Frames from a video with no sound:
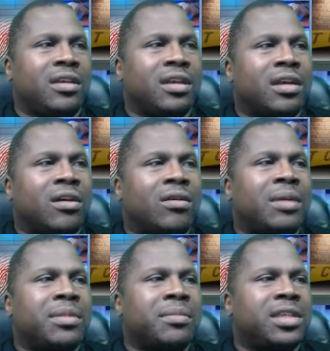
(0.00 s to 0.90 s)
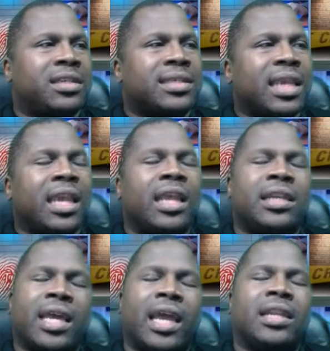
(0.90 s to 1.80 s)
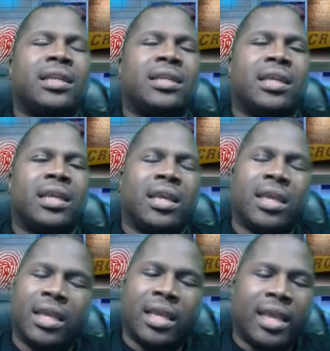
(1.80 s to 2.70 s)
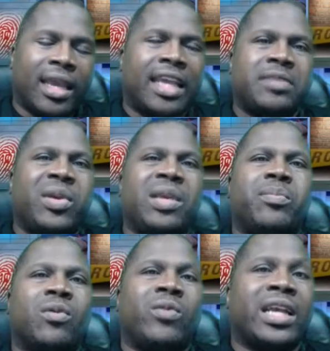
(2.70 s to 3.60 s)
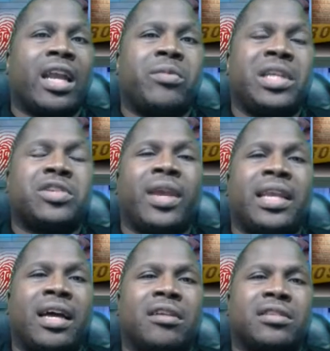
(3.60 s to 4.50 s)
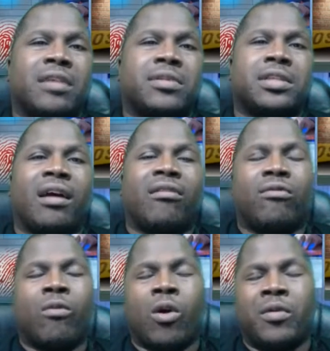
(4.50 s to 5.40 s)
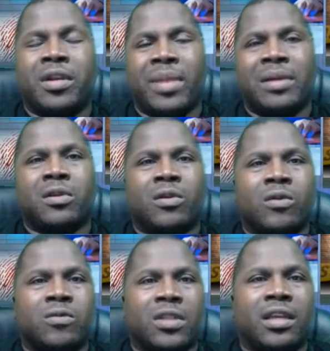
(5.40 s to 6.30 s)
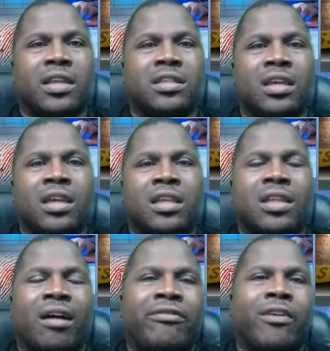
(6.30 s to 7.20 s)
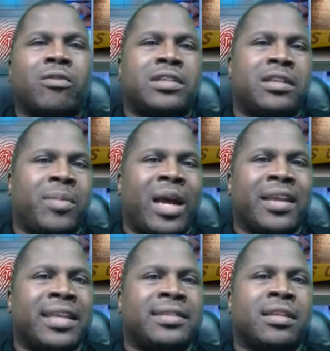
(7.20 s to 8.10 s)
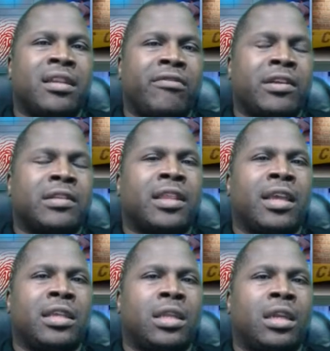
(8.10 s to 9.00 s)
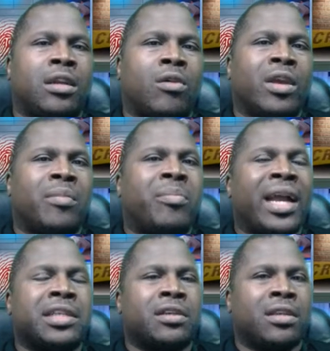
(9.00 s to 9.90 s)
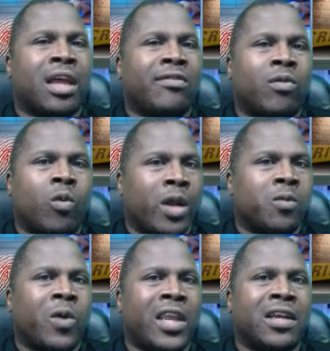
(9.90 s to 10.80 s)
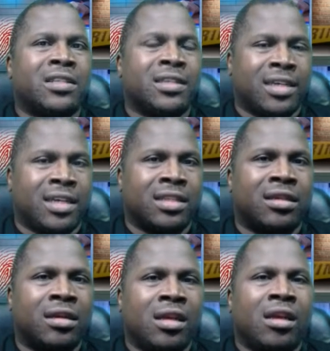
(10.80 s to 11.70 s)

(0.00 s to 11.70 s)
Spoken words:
I'm just saying that as people, we got to retrain ourselves to stop worrying about the little things. Stop focusing about insignificant things that don't impact your life one way or the other.